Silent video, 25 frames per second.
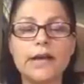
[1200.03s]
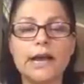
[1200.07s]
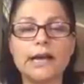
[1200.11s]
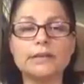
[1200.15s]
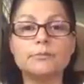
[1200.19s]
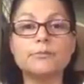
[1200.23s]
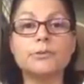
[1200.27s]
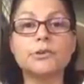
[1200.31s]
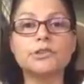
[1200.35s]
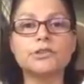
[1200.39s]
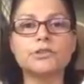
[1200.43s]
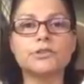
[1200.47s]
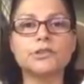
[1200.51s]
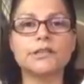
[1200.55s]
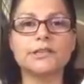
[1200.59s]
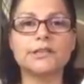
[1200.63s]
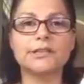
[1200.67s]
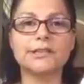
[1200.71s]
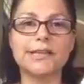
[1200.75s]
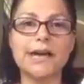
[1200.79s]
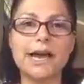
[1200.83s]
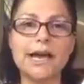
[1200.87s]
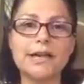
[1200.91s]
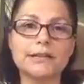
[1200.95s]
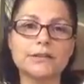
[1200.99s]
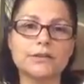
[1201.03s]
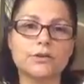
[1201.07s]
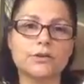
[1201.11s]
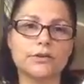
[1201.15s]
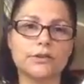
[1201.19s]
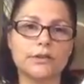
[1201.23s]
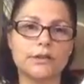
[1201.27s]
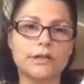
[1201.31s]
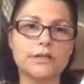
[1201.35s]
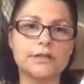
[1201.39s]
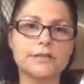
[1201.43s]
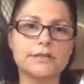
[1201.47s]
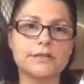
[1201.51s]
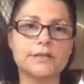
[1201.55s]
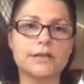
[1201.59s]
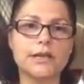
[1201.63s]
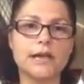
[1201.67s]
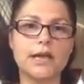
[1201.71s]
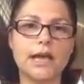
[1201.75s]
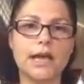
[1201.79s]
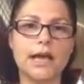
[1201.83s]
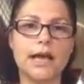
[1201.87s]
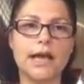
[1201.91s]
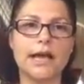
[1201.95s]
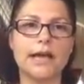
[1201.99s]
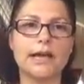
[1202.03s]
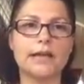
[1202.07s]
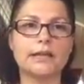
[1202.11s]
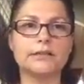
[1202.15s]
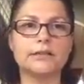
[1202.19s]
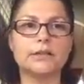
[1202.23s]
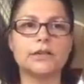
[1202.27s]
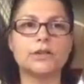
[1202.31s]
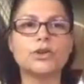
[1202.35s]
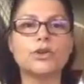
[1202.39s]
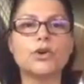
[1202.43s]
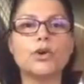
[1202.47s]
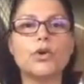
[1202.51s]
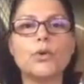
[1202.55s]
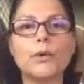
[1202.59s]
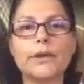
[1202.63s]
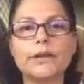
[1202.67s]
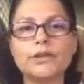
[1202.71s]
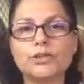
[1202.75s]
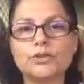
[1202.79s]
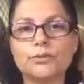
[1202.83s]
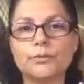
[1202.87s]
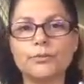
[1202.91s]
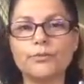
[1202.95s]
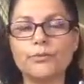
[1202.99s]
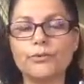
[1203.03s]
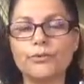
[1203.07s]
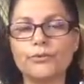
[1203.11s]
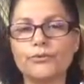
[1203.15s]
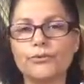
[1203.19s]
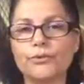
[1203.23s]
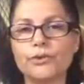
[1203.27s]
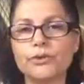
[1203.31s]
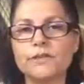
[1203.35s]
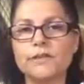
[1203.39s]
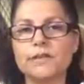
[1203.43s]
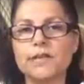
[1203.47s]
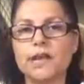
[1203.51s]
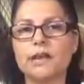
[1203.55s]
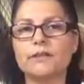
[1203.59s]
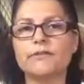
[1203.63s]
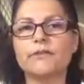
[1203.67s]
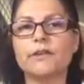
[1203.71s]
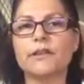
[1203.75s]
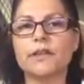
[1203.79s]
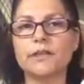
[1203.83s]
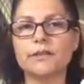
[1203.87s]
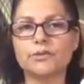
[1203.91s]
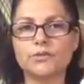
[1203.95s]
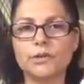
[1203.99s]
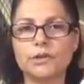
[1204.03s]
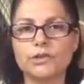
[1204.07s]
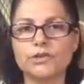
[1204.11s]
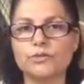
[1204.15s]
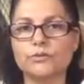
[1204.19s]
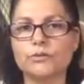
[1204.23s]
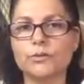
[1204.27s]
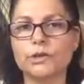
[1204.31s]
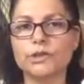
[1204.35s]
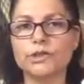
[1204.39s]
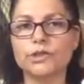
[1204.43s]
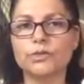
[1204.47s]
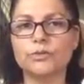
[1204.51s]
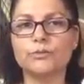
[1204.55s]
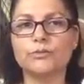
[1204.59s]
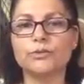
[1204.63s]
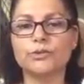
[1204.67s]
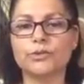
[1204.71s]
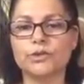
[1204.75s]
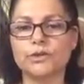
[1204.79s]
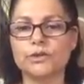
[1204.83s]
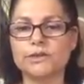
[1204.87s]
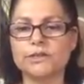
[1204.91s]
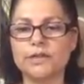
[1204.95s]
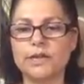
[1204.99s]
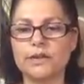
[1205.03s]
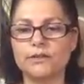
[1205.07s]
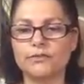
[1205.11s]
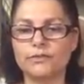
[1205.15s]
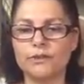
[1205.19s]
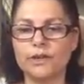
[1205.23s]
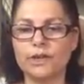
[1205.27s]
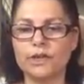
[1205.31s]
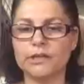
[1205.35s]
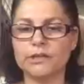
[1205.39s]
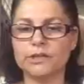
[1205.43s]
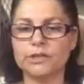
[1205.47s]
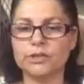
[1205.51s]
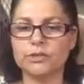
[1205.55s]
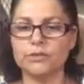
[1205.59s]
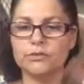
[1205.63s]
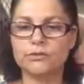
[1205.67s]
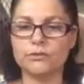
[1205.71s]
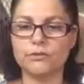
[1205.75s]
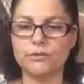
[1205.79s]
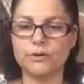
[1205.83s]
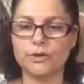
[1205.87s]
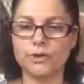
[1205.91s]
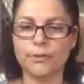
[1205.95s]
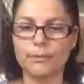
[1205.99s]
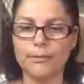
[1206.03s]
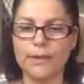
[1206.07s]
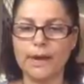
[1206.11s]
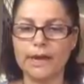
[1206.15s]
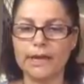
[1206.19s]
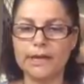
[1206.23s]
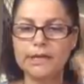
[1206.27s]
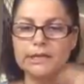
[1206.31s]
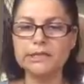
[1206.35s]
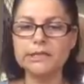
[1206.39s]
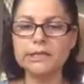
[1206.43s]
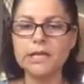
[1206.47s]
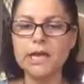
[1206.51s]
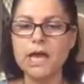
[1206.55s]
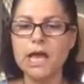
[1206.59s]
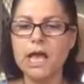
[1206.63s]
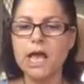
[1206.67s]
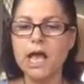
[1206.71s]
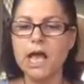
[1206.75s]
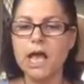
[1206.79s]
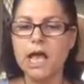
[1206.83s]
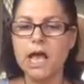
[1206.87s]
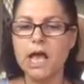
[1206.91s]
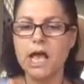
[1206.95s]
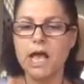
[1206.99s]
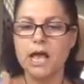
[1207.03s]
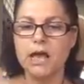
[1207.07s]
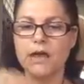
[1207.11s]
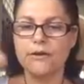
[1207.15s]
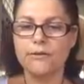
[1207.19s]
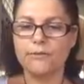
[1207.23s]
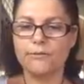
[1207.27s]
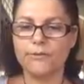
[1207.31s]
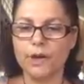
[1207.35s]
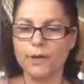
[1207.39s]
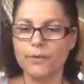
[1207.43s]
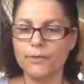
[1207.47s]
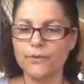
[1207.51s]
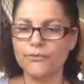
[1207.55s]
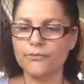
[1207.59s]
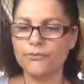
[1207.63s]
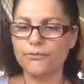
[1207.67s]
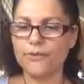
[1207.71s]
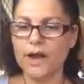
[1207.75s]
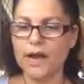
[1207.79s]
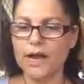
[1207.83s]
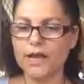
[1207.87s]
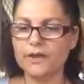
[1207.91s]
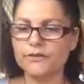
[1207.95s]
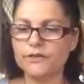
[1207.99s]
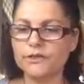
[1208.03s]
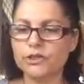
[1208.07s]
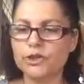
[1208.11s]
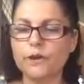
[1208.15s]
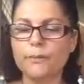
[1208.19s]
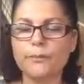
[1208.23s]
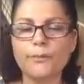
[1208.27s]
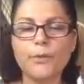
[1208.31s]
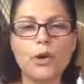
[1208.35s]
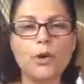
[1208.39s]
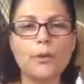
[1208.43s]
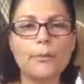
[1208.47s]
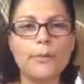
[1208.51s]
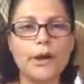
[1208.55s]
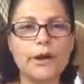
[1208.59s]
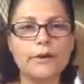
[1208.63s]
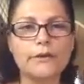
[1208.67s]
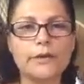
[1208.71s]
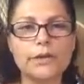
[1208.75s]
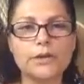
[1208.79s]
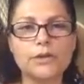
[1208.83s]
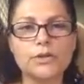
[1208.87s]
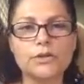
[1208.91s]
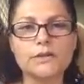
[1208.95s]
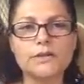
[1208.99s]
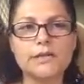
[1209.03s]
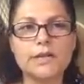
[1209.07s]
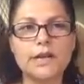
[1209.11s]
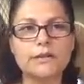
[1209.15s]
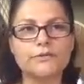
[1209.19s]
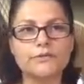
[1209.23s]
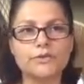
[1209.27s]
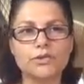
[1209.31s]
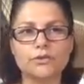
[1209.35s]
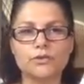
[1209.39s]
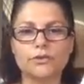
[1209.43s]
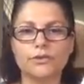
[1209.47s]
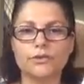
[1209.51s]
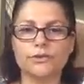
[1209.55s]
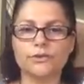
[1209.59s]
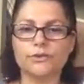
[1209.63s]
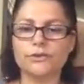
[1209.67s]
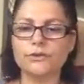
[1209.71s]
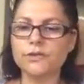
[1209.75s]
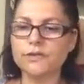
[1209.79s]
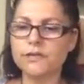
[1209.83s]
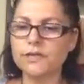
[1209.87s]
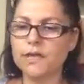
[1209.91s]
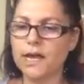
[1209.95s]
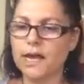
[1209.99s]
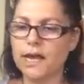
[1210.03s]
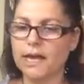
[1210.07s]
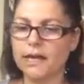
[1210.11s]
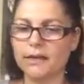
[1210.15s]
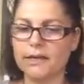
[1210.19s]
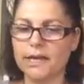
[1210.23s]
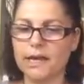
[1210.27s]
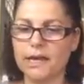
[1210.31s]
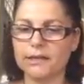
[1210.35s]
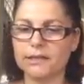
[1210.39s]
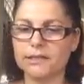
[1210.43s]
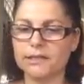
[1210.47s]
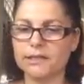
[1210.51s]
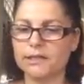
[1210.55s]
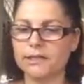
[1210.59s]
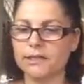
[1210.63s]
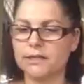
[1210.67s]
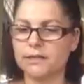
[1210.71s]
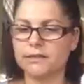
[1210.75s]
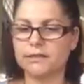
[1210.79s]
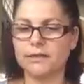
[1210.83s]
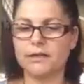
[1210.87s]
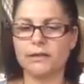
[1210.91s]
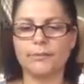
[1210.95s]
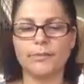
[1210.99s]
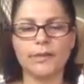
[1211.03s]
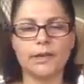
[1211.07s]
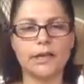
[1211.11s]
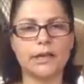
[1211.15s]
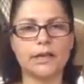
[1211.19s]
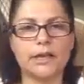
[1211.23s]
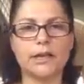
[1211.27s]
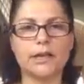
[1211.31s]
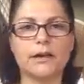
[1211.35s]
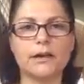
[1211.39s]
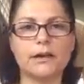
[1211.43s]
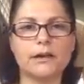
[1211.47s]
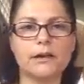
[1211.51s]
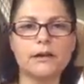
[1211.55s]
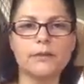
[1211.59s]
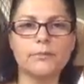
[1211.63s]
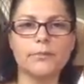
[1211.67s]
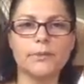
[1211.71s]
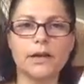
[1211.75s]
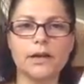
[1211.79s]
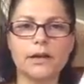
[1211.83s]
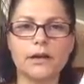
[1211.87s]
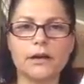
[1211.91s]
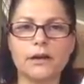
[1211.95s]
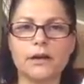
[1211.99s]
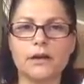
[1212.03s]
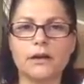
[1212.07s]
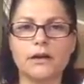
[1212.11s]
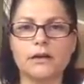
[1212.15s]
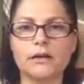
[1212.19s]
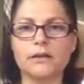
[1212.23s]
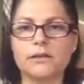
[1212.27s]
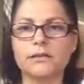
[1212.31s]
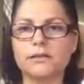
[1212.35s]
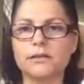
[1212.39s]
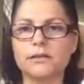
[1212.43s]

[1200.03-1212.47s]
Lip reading: but you did that or this, and you're going to improve yourself, and that's what you want to put yourself into your mind. Number 5, stop comparing yourself to others, and that is a big killer, because